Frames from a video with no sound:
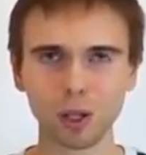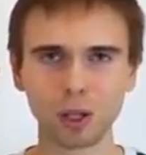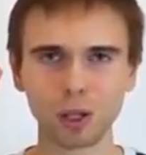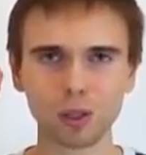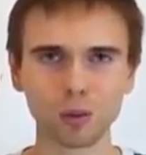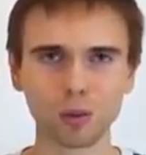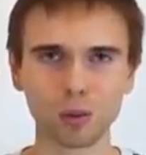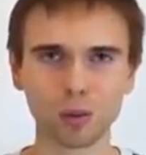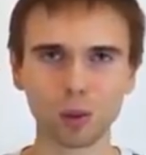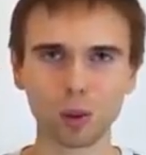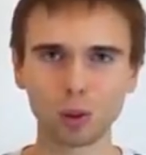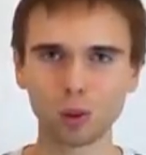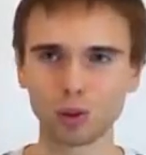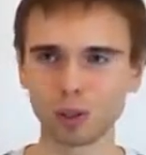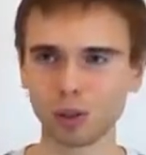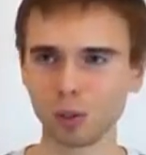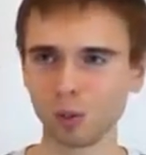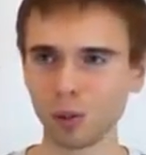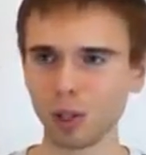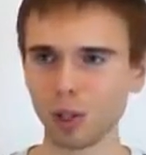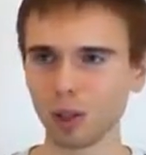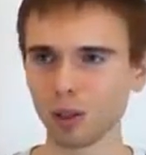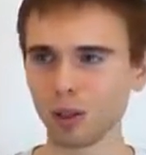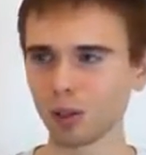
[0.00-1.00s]
and
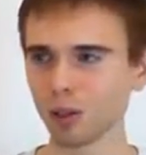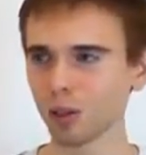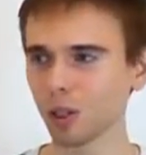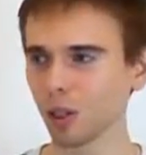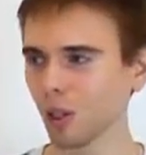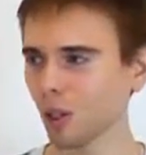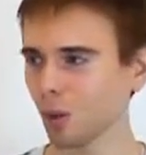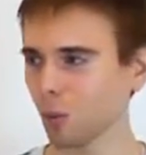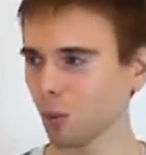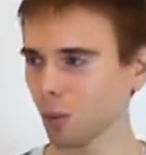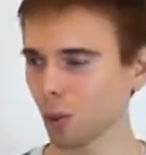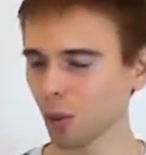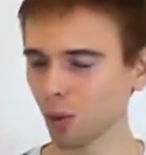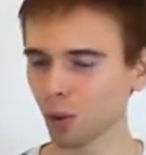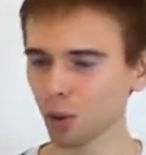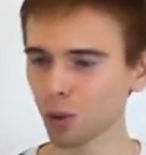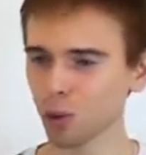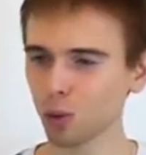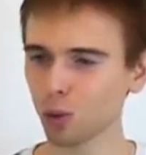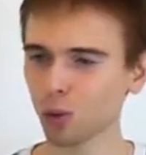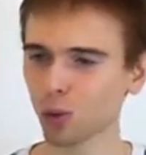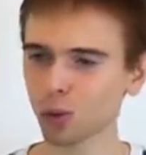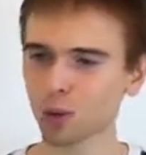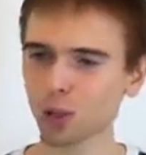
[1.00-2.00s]
brain has a
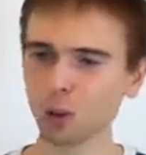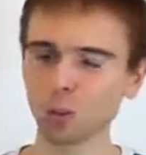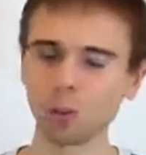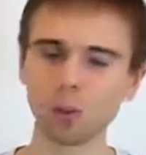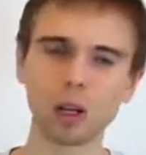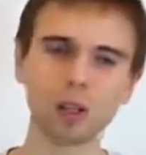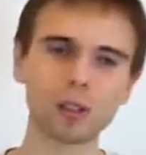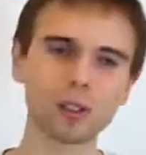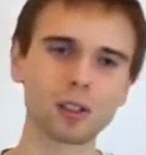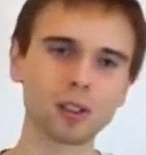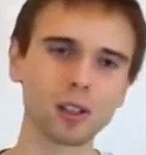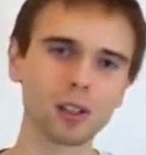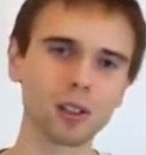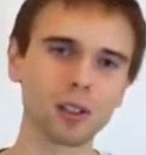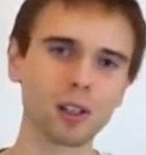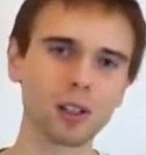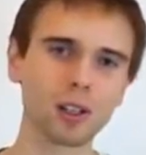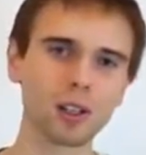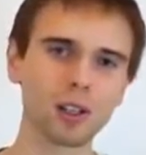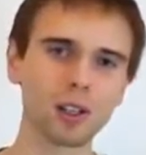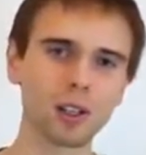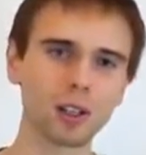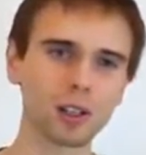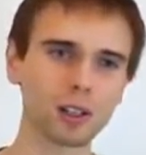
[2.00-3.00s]
habit of
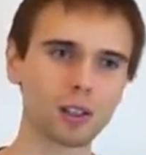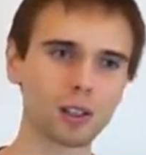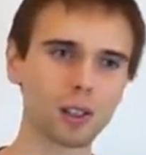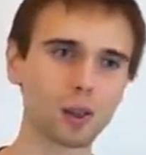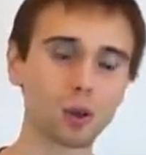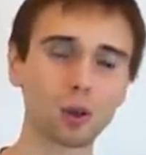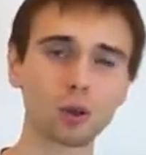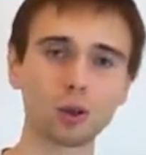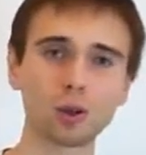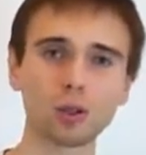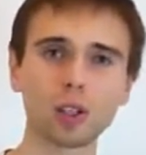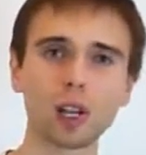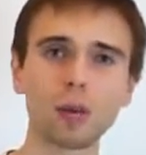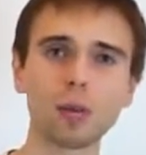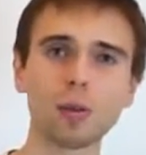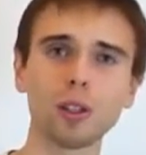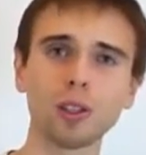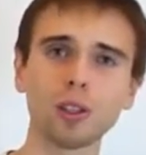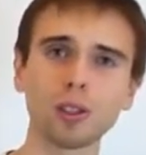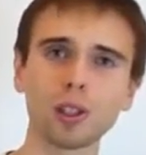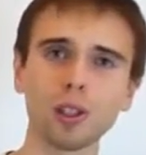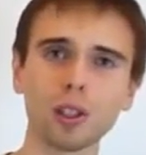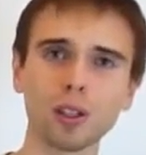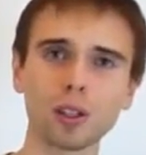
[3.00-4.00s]
clinging to
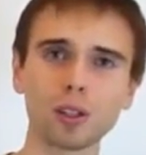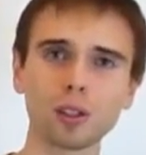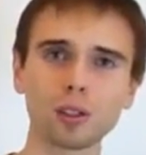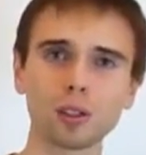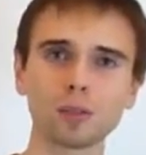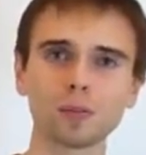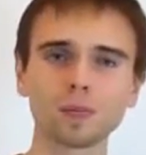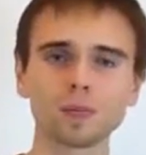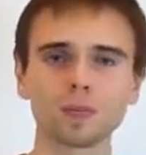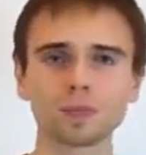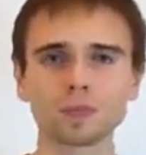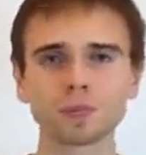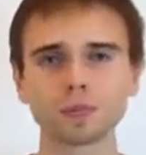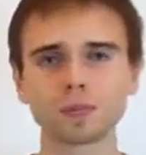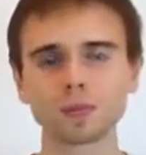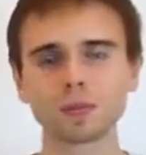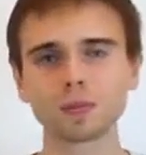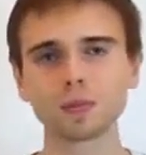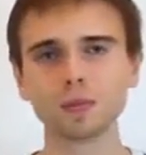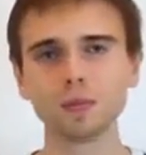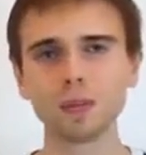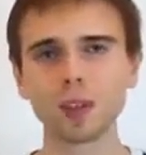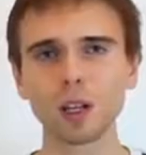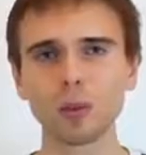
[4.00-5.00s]
what we are interested
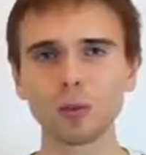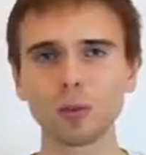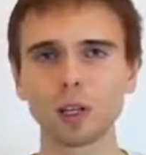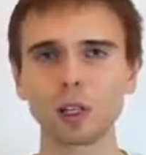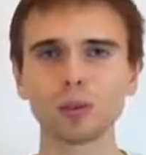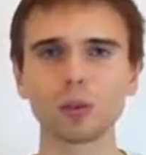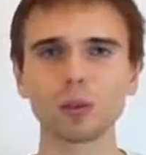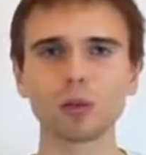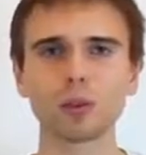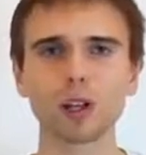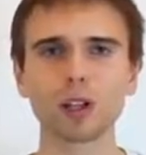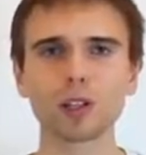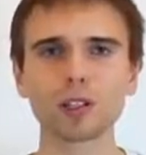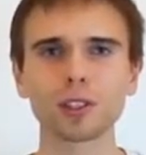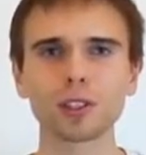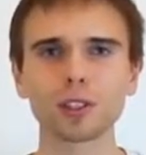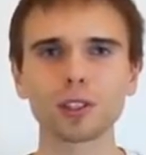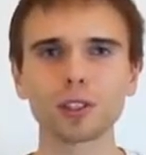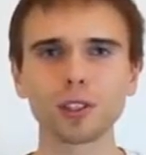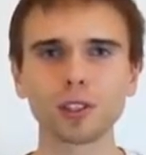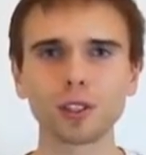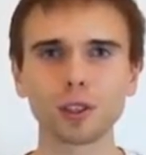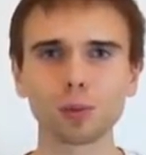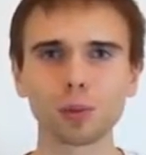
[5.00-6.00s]
in.
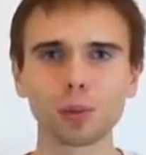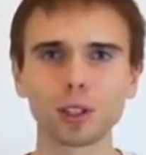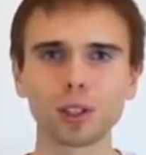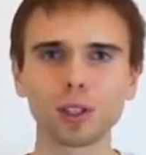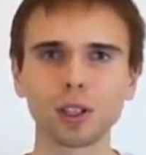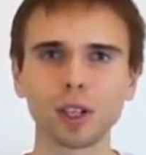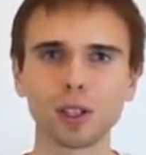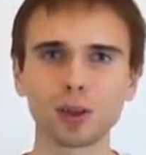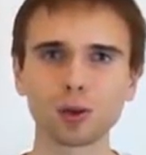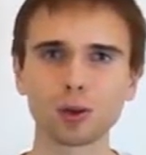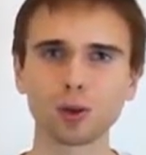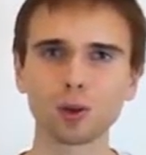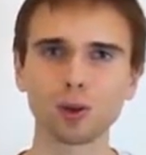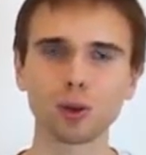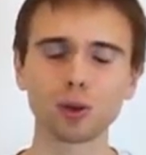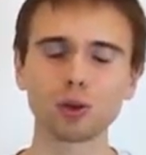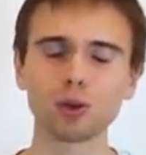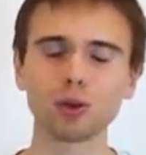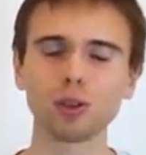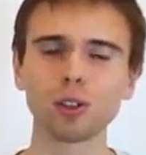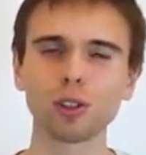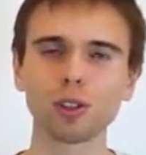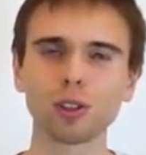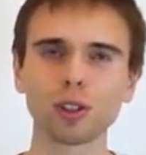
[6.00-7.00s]
Therefore, it is
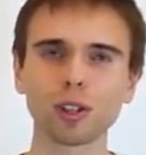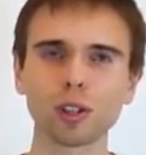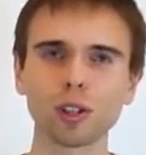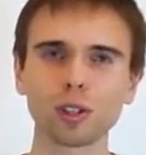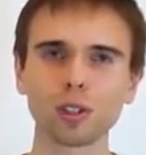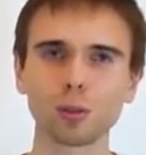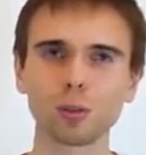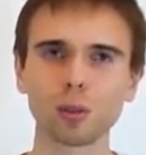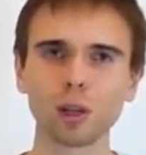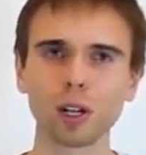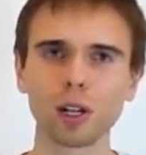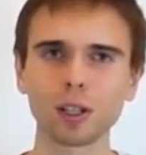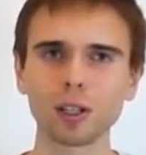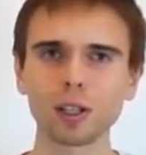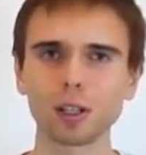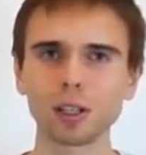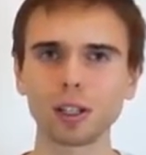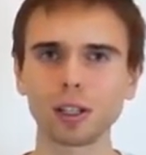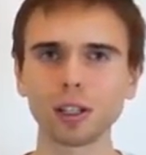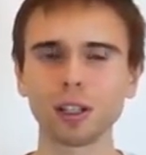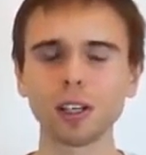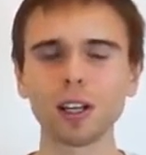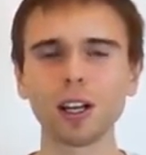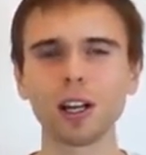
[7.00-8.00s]
important to make meditation
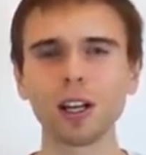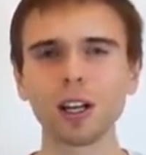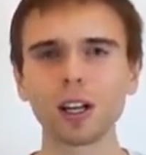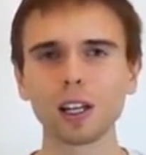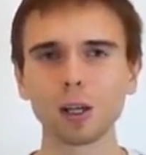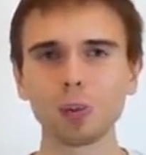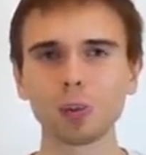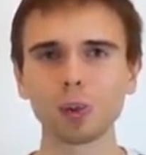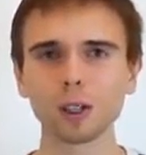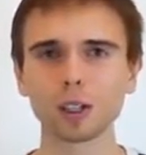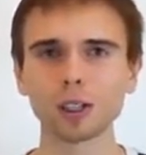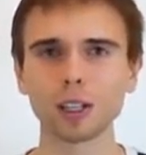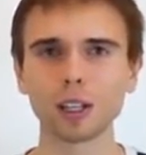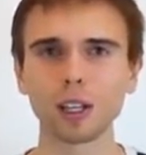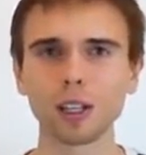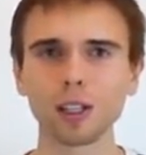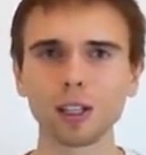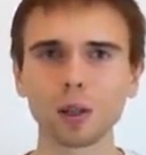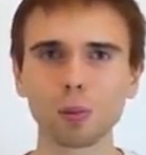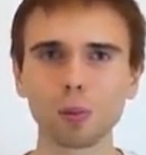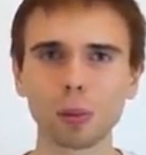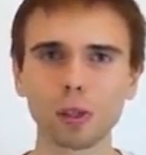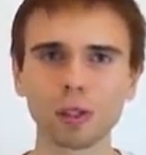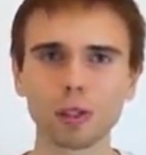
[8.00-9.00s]
a very interesting
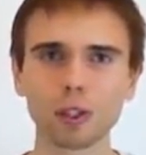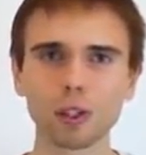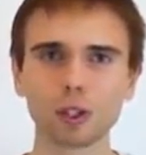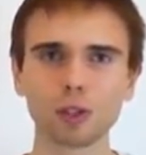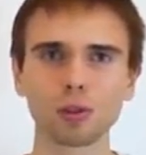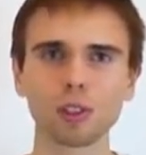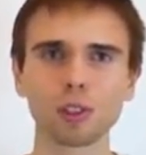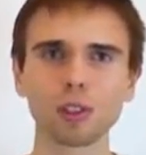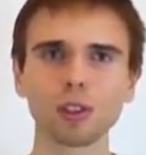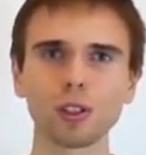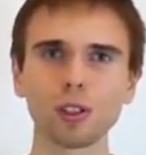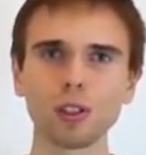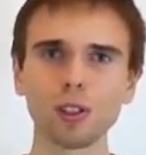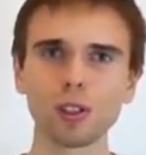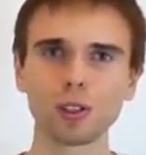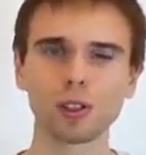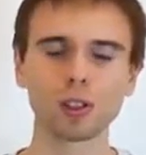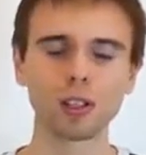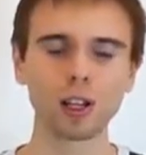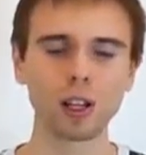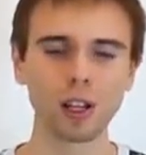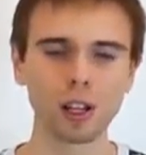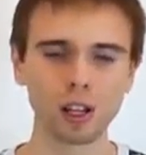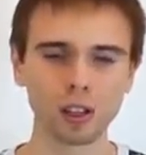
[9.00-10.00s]
practice and constantly
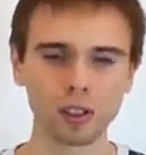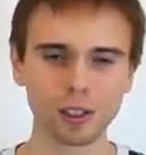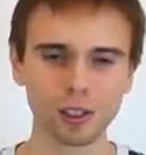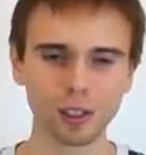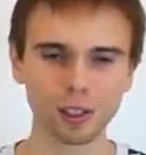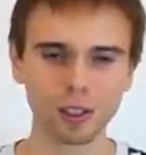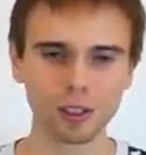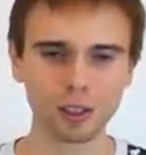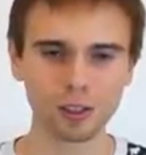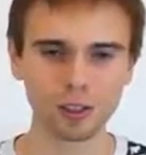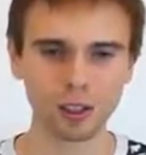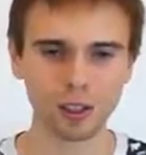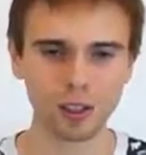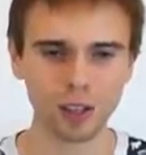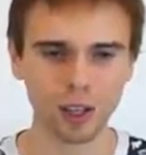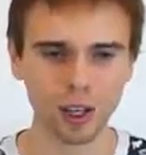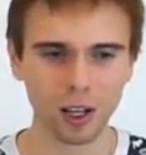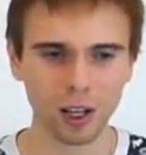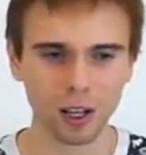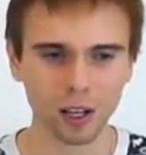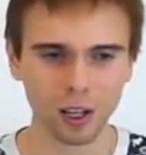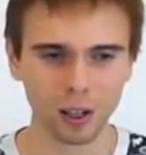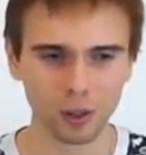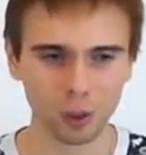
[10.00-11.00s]
maintain interest.
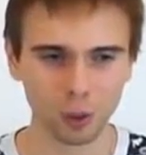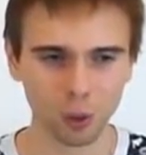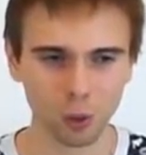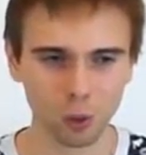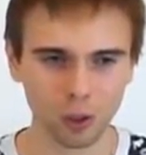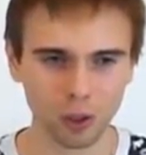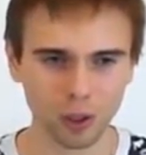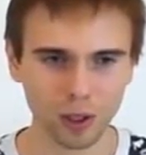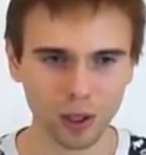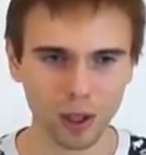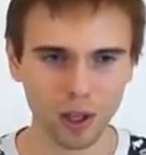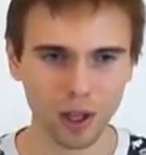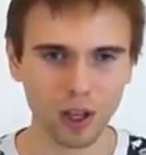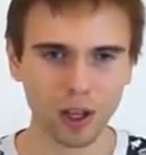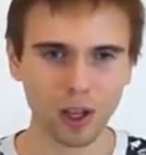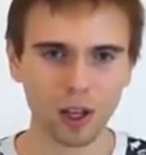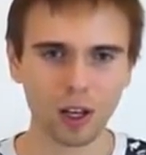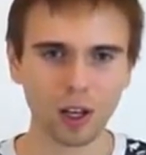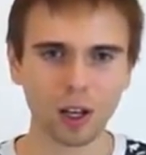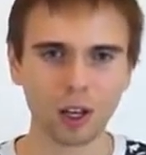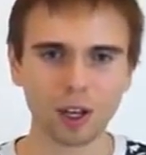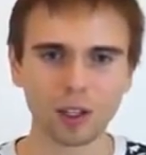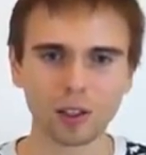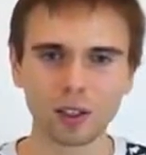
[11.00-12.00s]
Sit down and
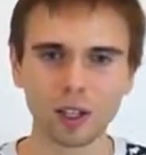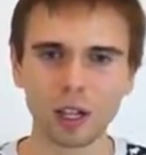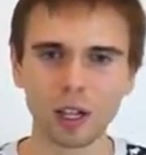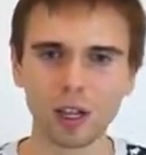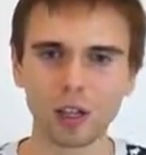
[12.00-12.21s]
think.